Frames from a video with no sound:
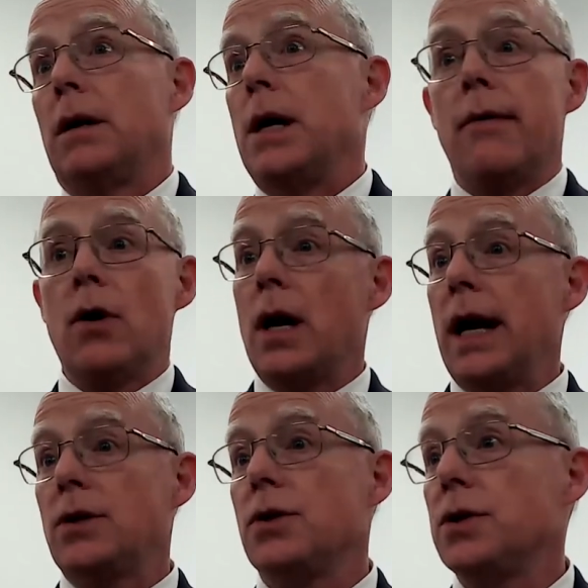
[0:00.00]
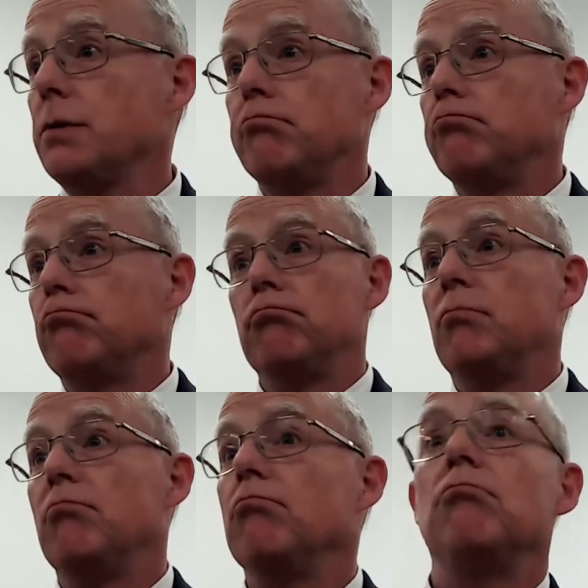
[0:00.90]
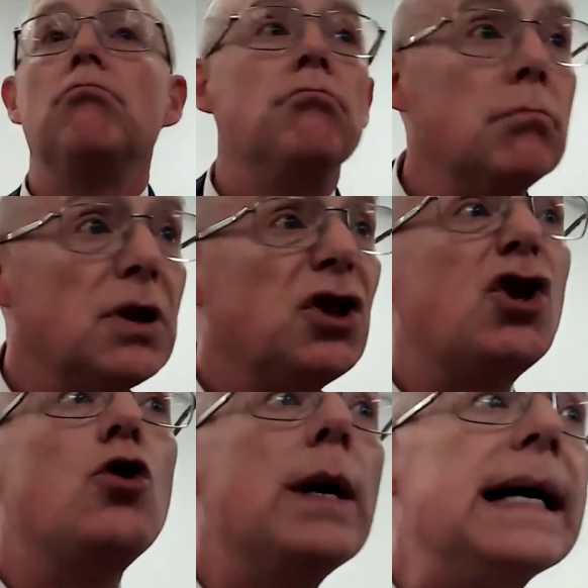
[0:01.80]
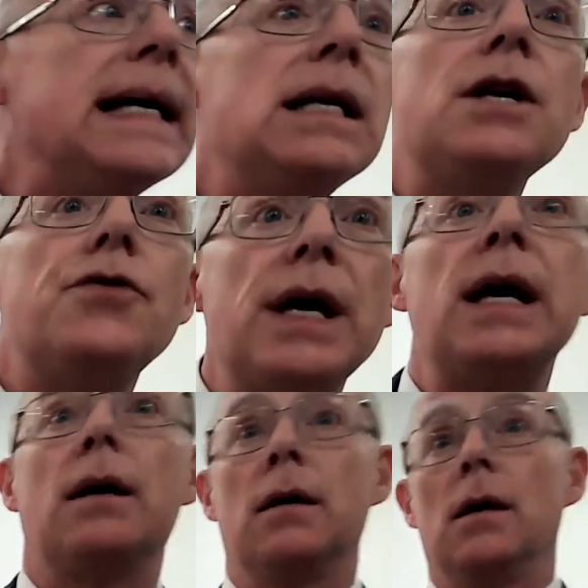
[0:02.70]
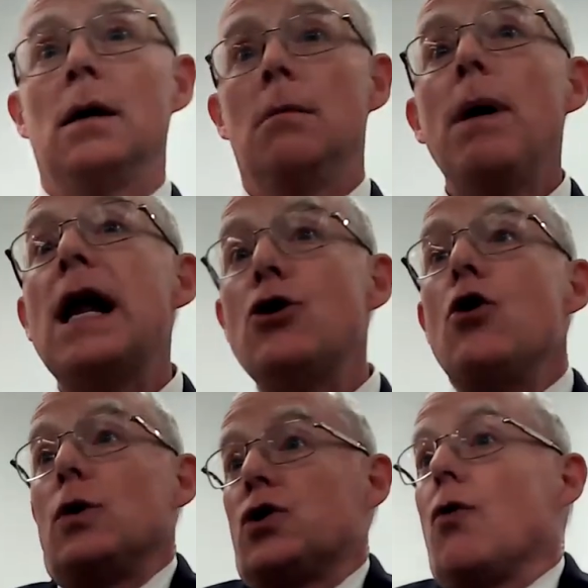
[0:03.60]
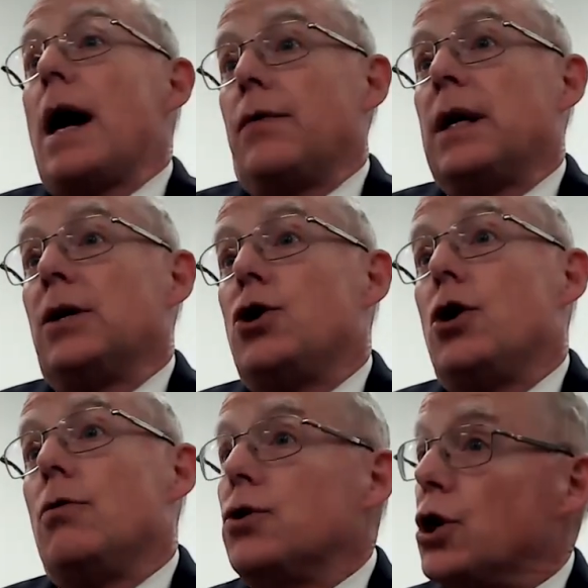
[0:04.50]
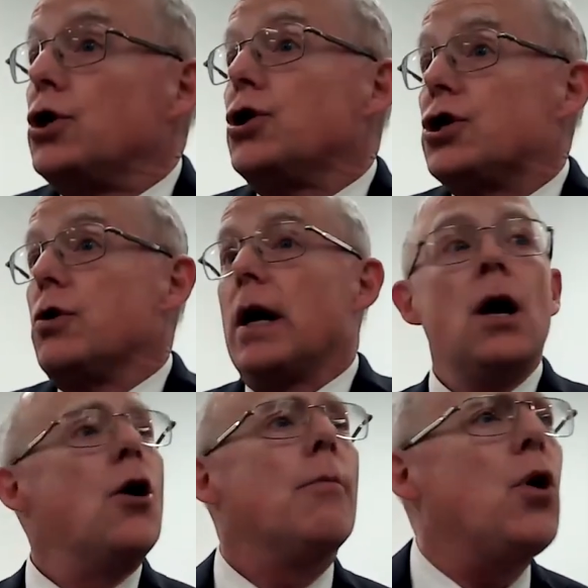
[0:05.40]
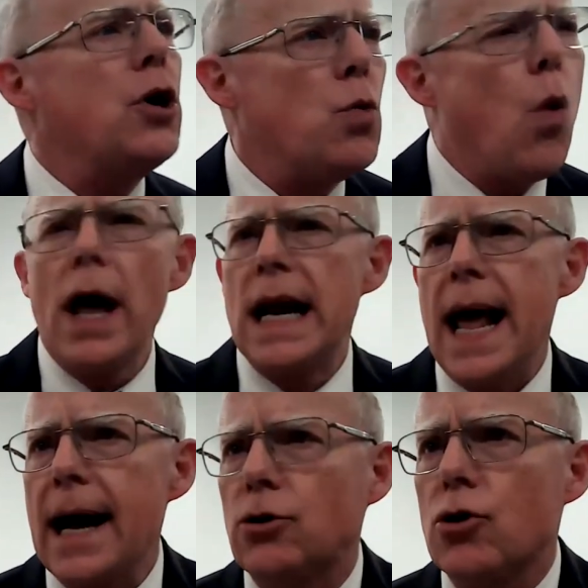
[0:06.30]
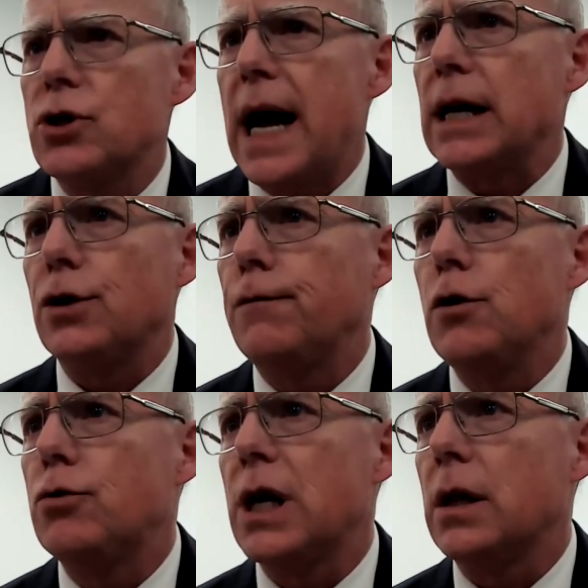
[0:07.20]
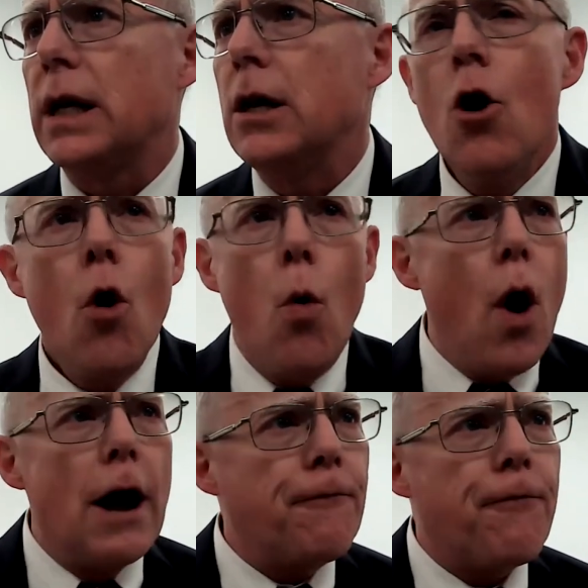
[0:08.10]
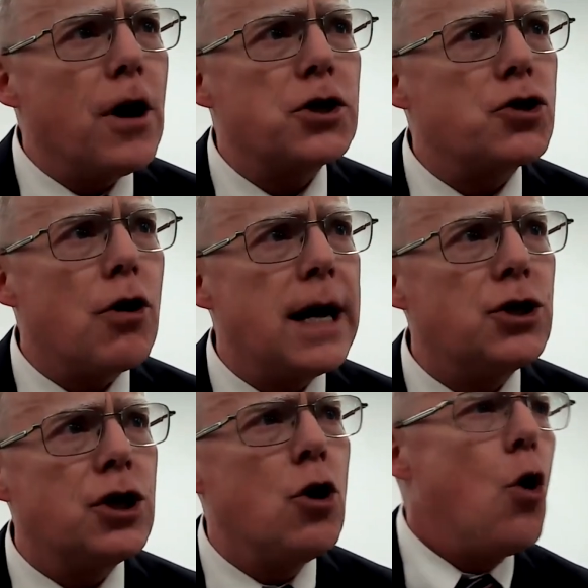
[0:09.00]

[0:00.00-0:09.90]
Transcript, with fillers: never got answers to anything. But I knew it was the right thing to do. So you just do it. Boy, what an exercise in futility. What frustration.